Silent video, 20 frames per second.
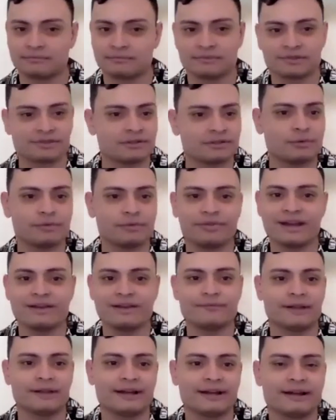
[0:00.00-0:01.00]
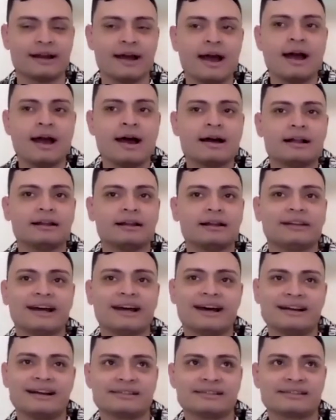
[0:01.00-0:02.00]
So they've like
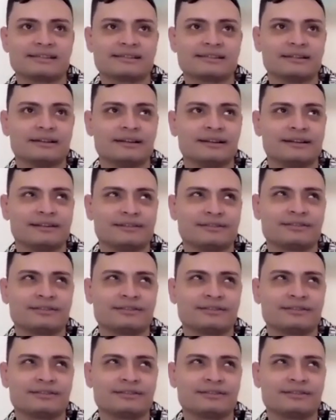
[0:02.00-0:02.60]
last uh,